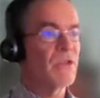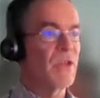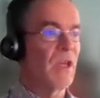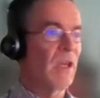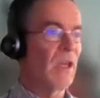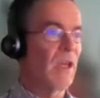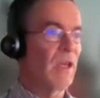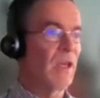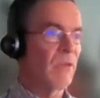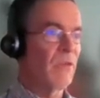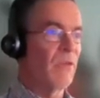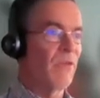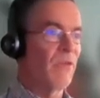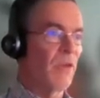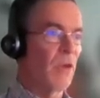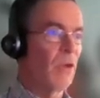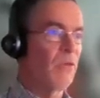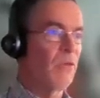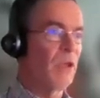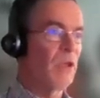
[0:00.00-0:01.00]
the
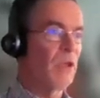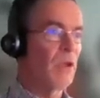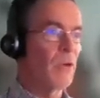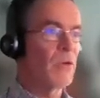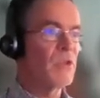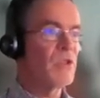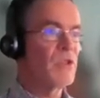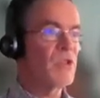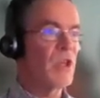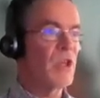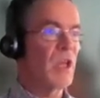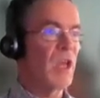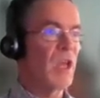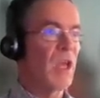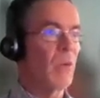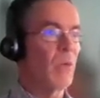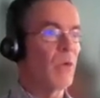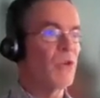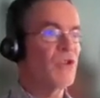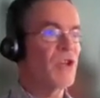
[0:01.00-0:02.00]
view that you can see
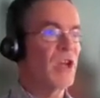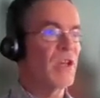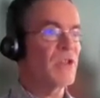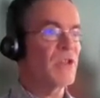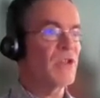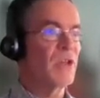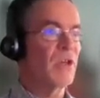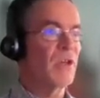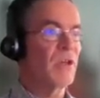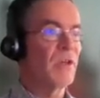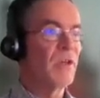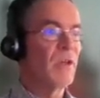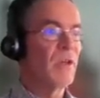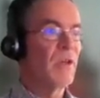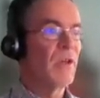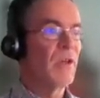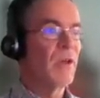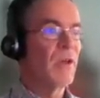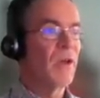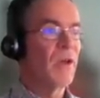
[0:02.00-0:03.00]
here, which has the
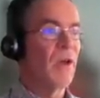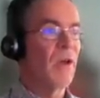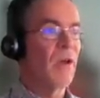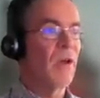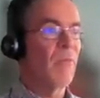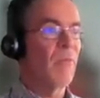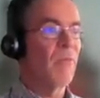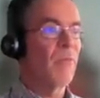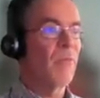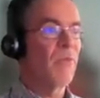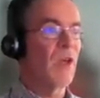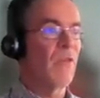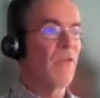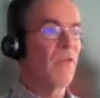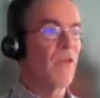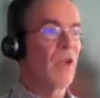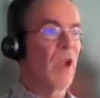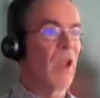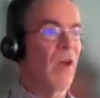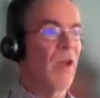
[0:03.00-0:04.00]

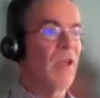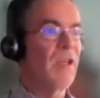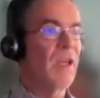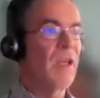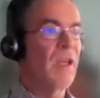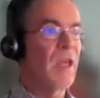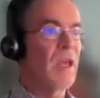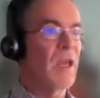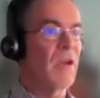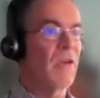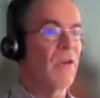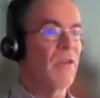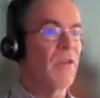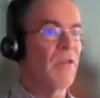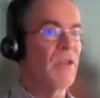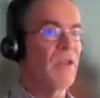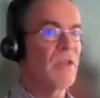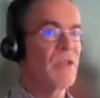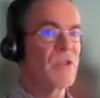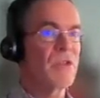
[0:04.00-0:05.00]
underlining here
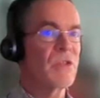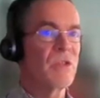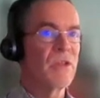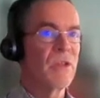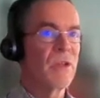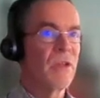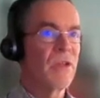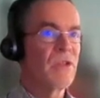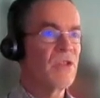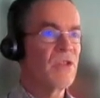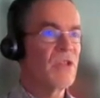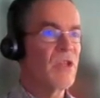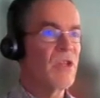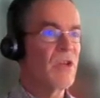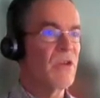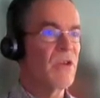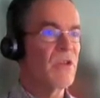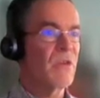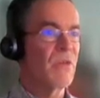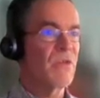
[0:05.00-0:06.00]
in this
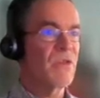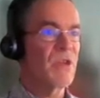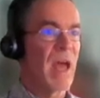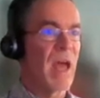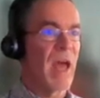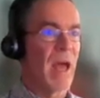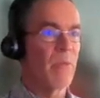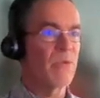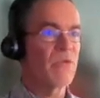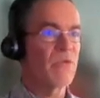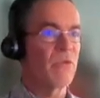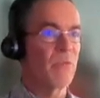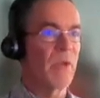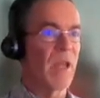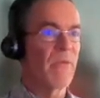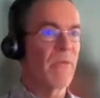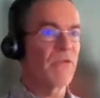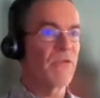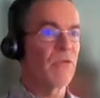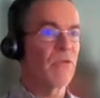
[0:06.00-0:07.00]
series of tabs from
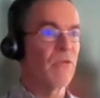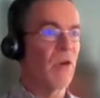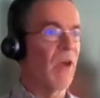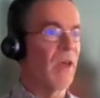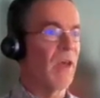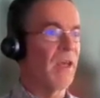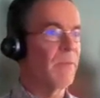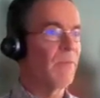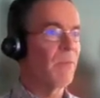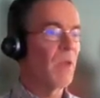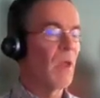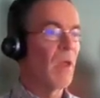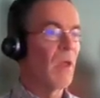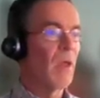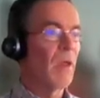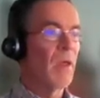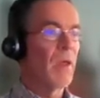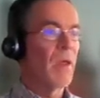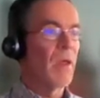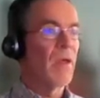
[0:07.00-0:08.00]
left to right.
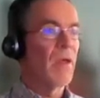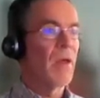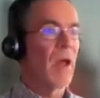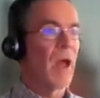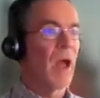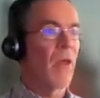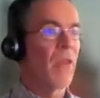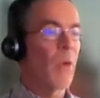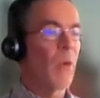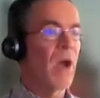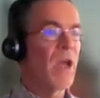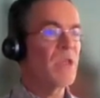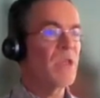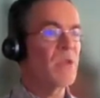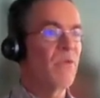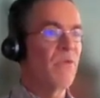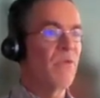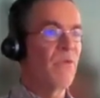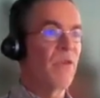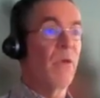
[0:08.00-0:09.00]
Other
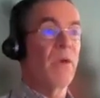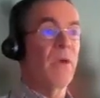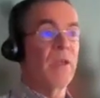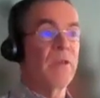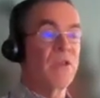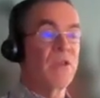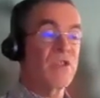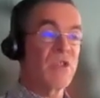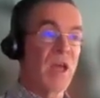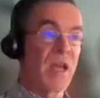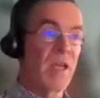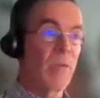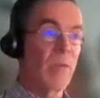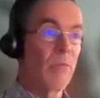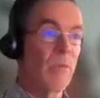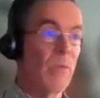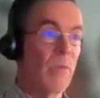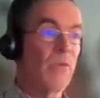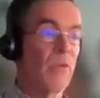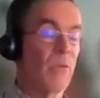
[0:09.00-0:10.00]
ways of viewing the
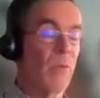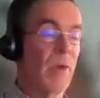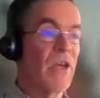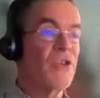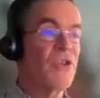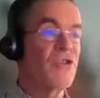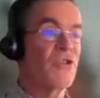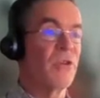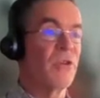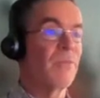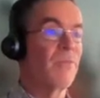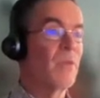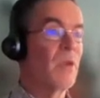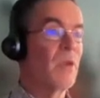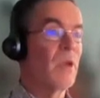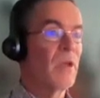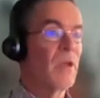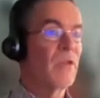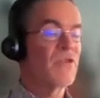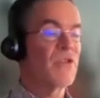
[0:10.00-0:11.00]
same information.
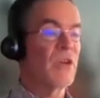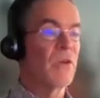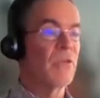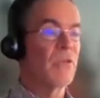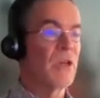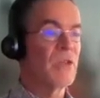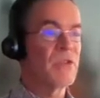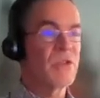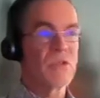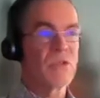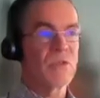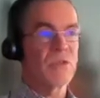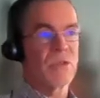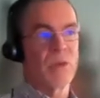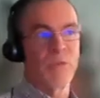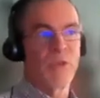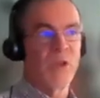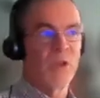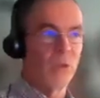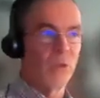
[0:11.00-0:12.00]
So there's
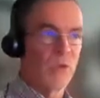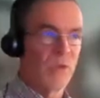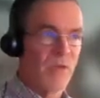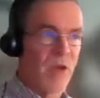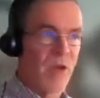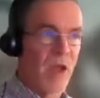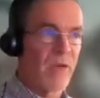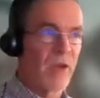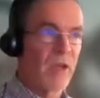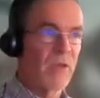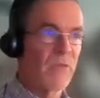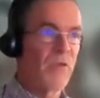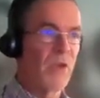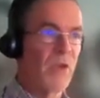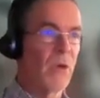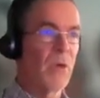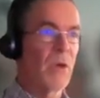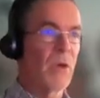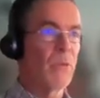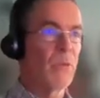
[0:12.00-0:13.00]
something called the variant
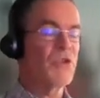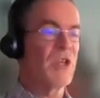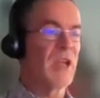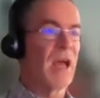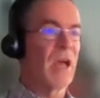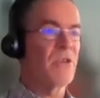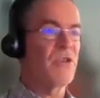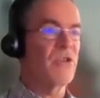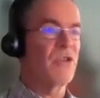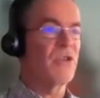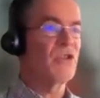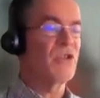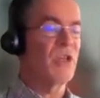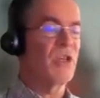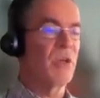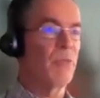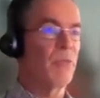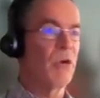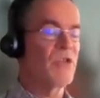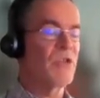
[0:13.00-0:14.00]
viewer, which allows you to
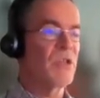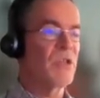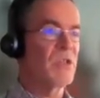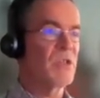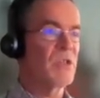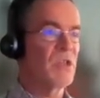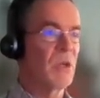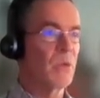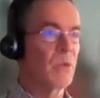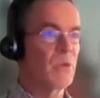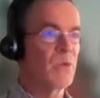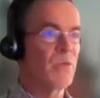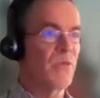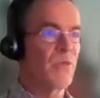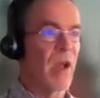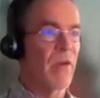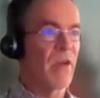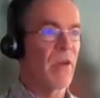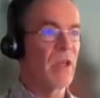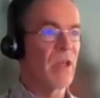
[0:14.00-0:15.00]
see protein sequence
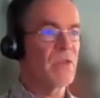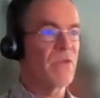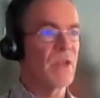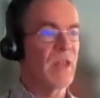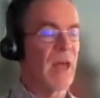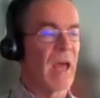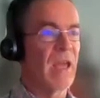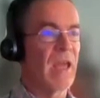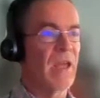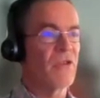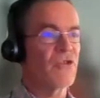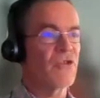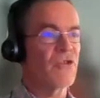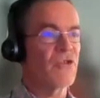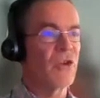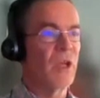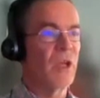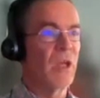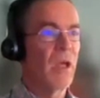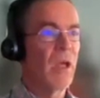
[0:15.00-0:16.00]
variants for that
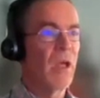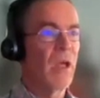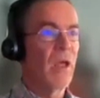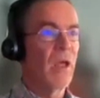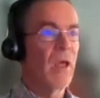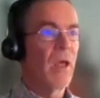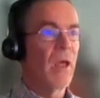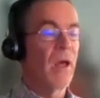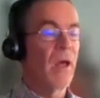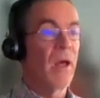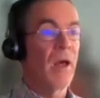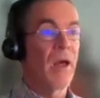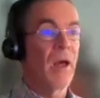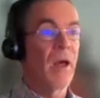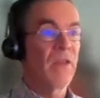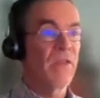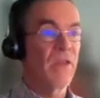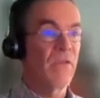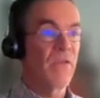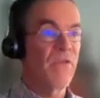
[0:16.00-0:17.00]
entry.
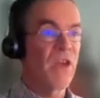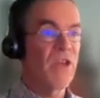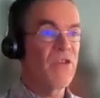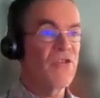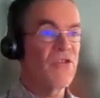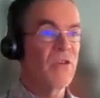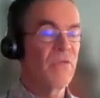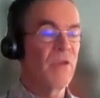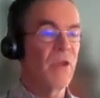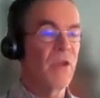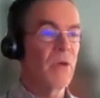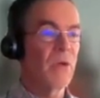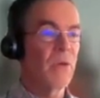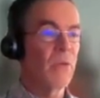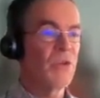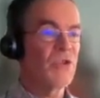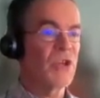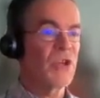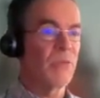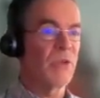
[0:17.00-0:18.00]
The feature viewer,
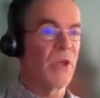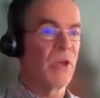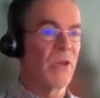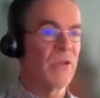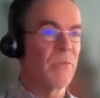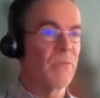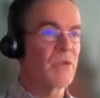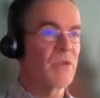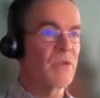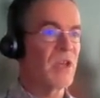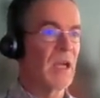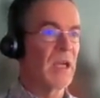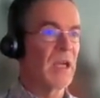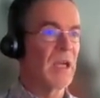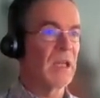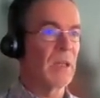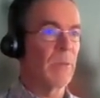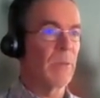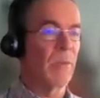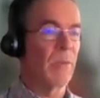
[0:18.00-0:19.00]
which I'm going to say a
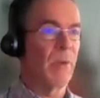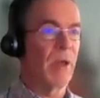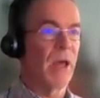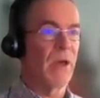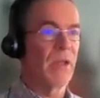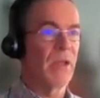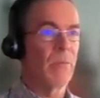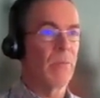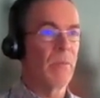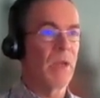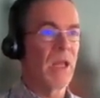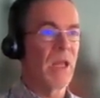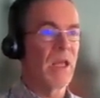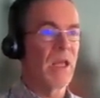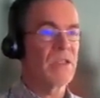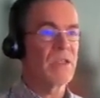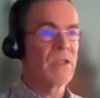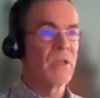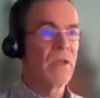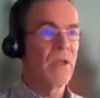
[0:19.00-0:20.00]
little bit about in a
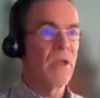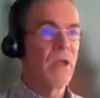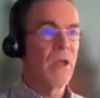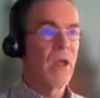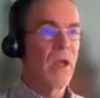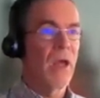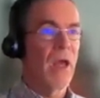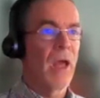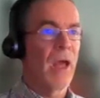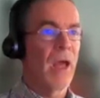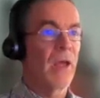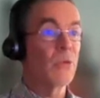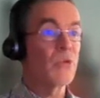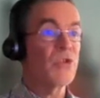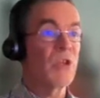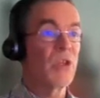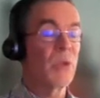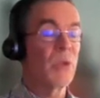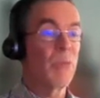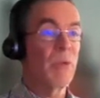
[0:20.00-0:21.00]
minute, and
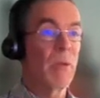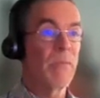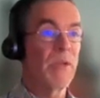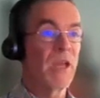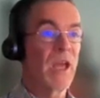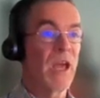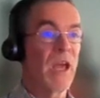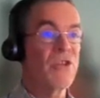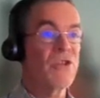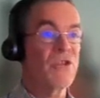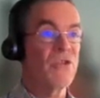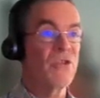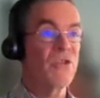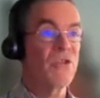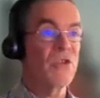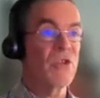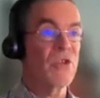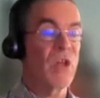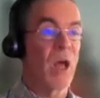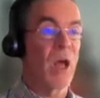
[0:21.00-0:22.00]
also the
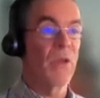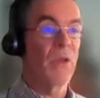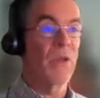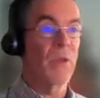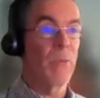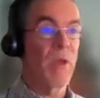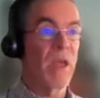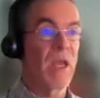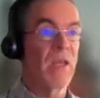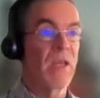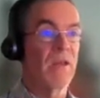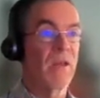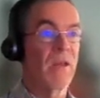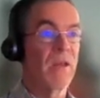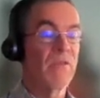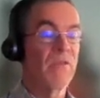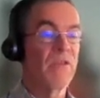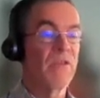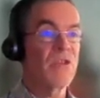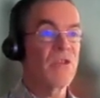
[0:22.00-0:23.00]
publications that underpin
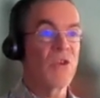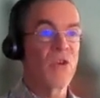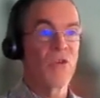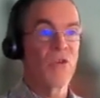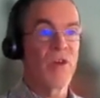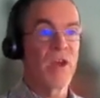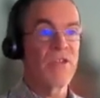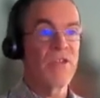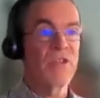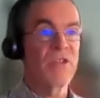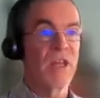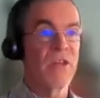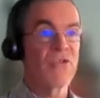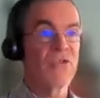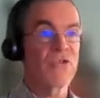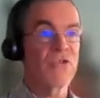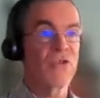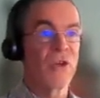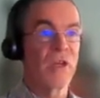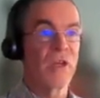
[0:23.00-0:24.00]
this curated
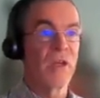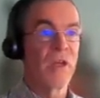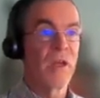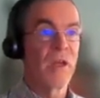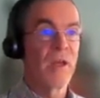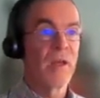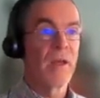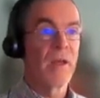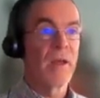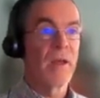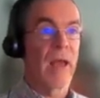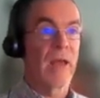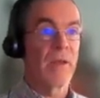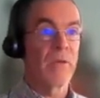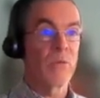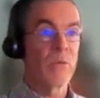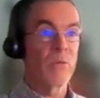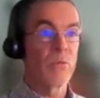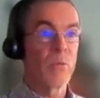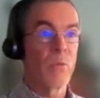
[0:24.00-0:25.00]
entry,
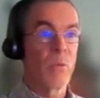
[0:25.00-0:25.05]
and